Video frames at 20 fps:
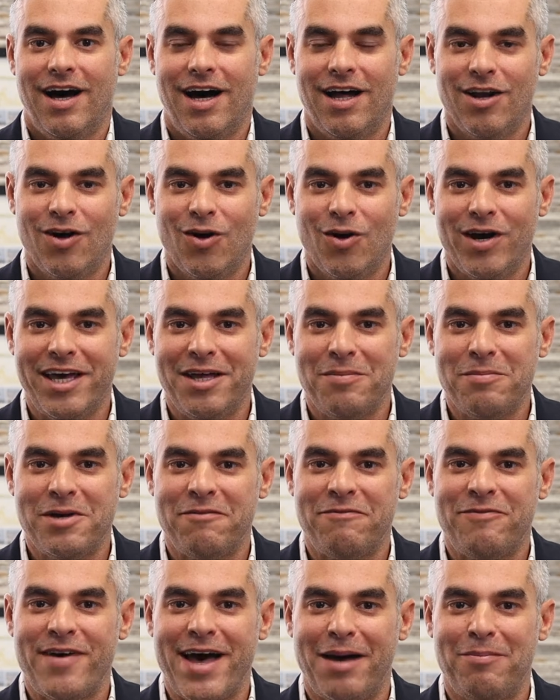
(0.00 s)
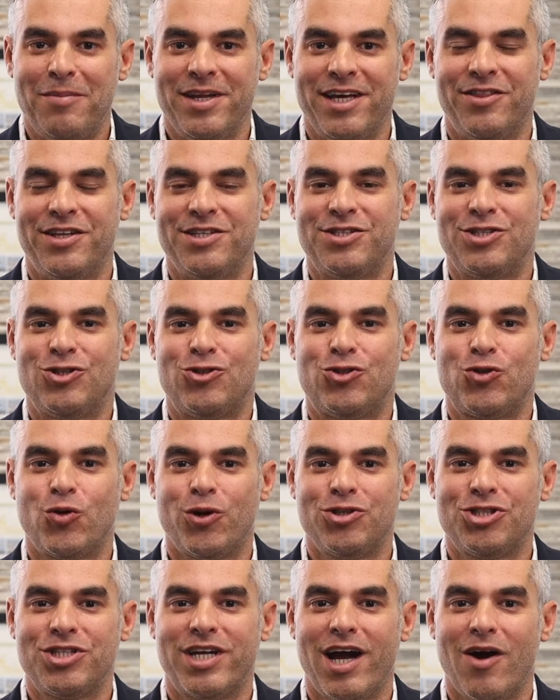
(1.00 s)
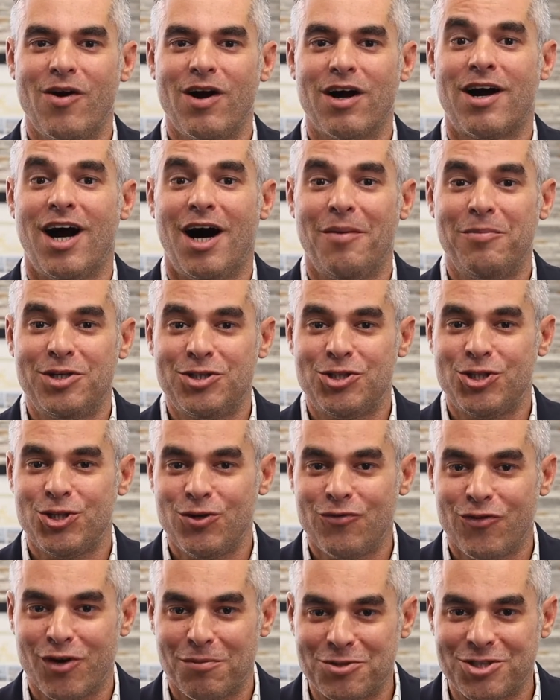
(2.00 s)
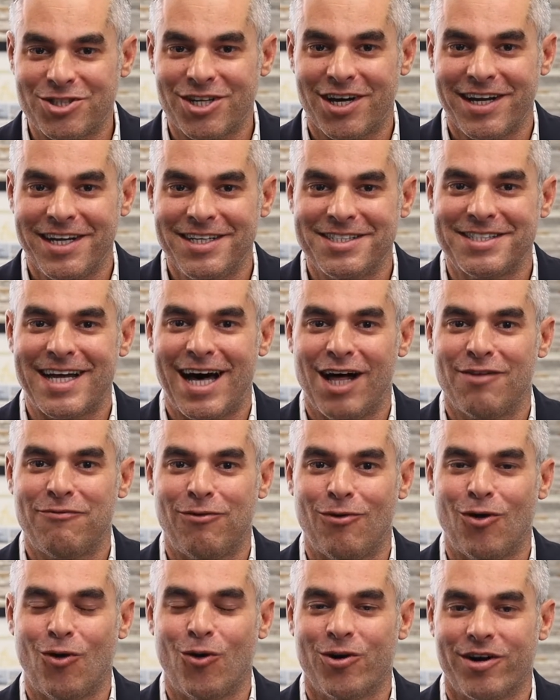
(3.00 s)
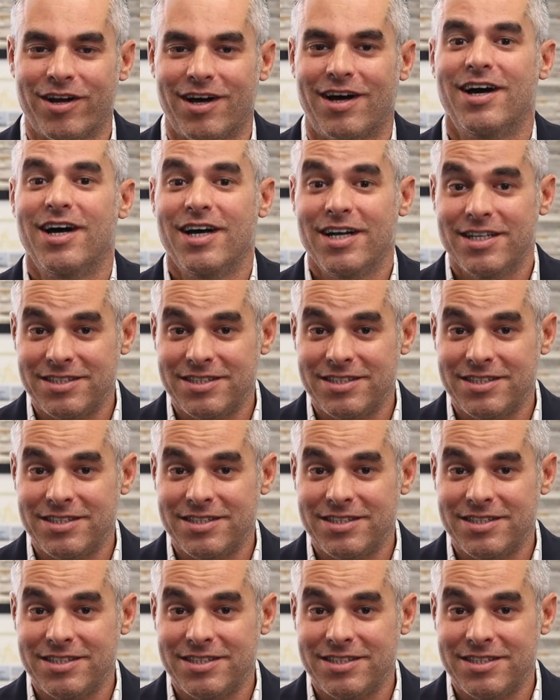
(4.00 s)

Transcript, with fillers: Hello, Inman family. This is George Guerra coming to you from sunny South Florida.